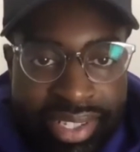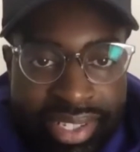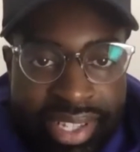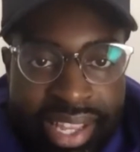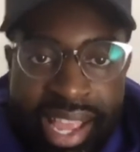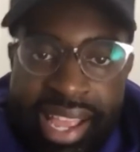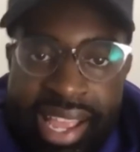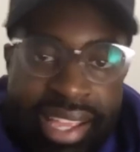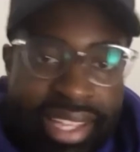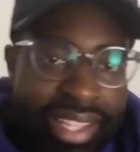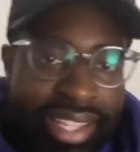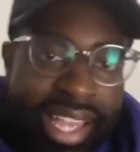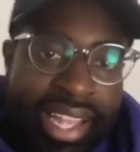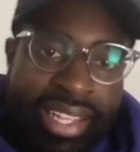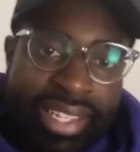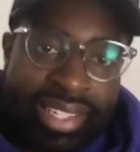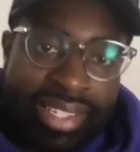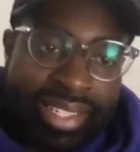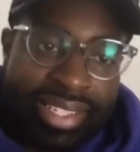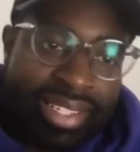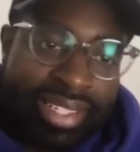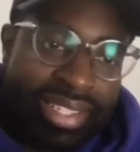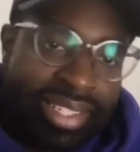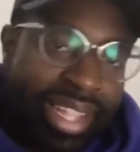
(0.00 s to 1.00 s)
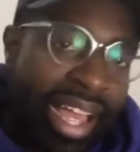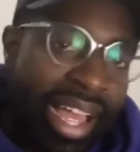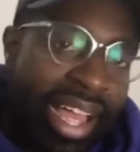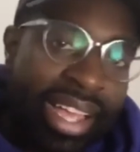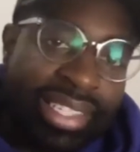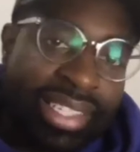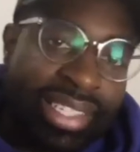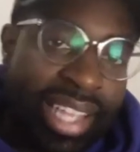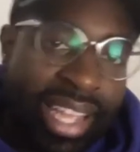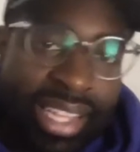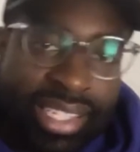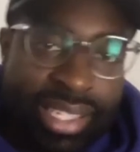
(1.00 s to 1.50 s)

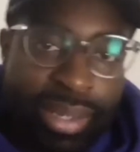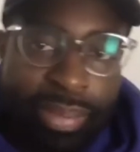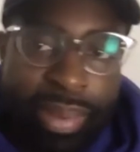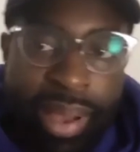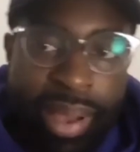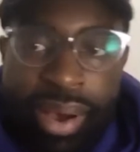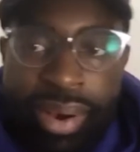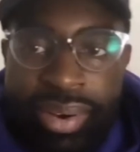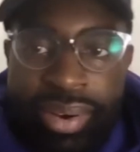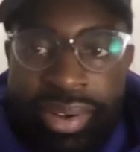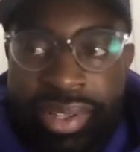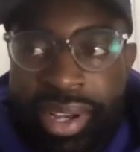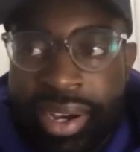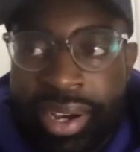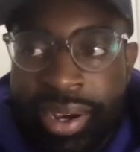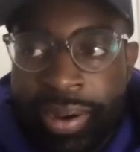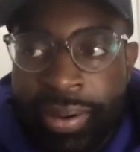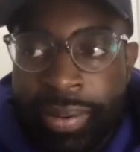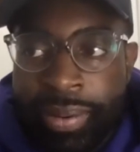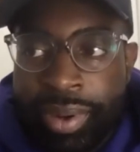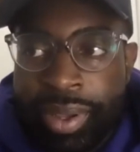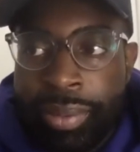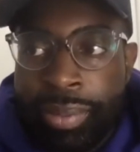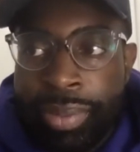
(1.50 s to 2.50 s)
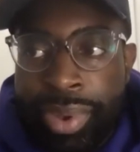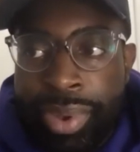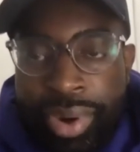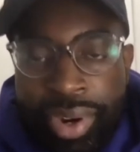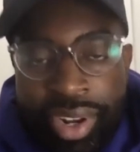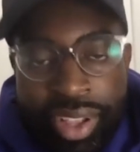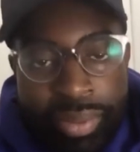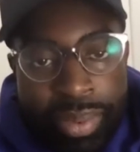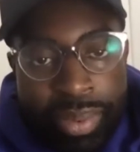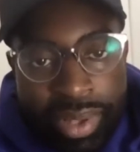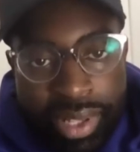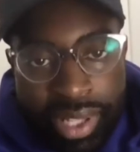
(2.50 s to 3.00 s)
It's about a community
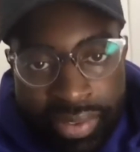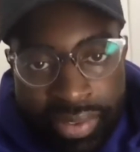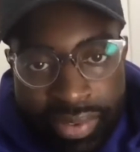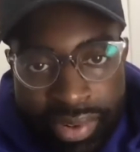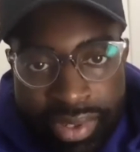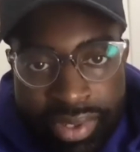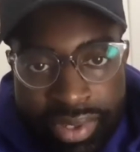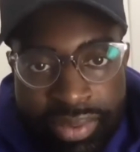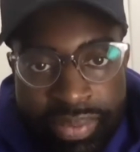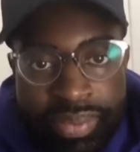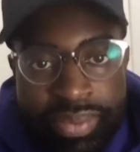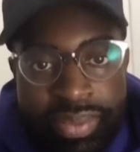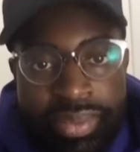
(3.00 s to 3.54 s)
of believers